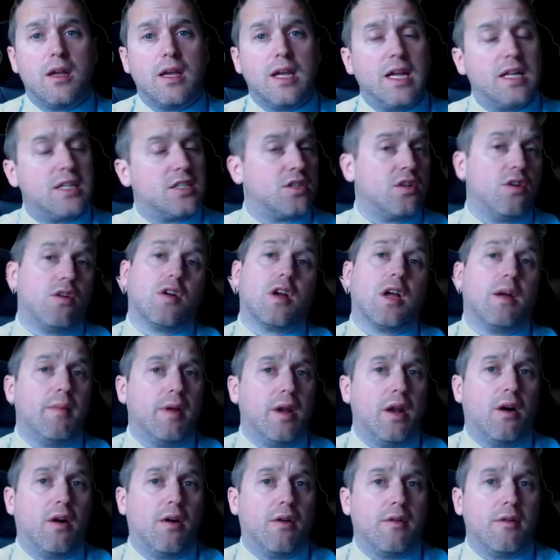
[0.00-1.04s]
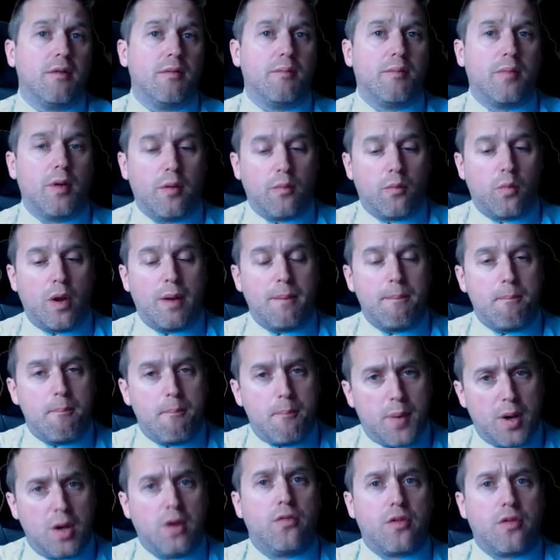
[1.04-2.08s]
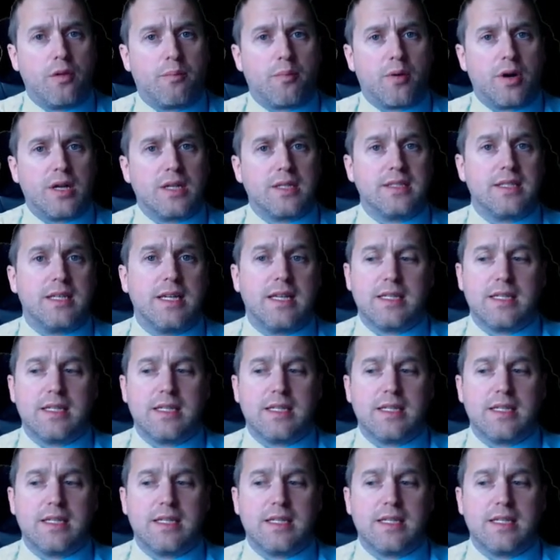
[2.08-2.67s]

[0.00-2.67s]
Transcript: it's not coming on, but when both are pressed,